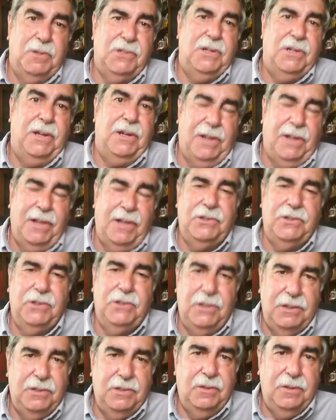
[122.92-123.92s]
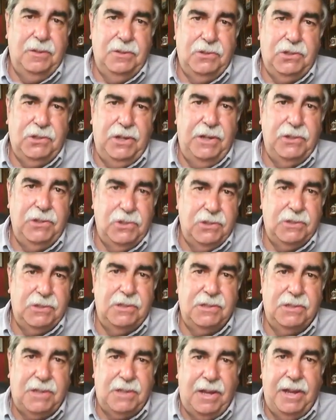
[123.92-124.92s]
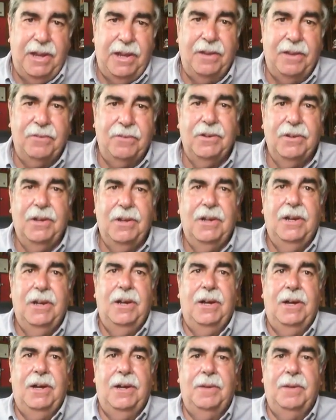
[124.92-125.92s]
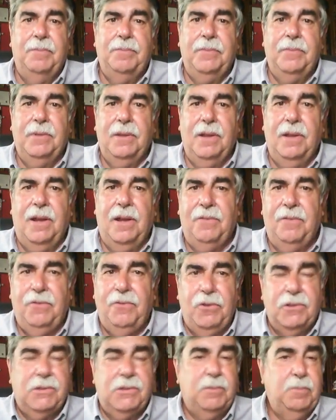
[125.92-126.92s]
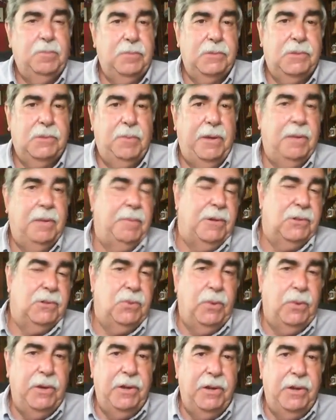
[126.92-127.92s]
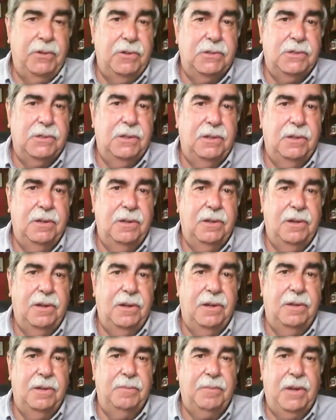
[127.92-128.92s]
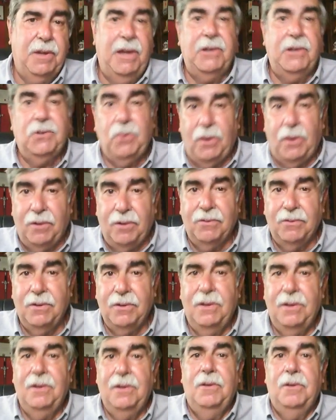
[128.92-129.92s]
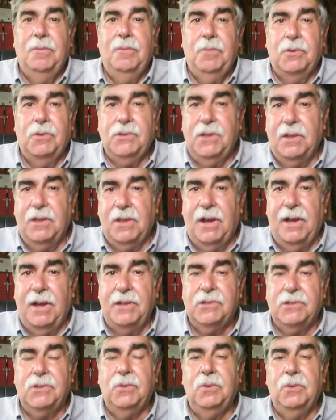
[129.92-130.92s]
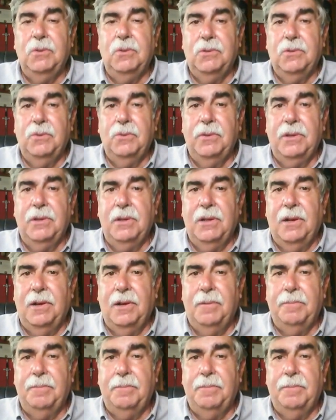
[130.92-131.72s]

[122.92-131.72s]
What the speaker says: much technology changes as I have. Um, I first spent about 20 years in K-12, mostly at the high school, doing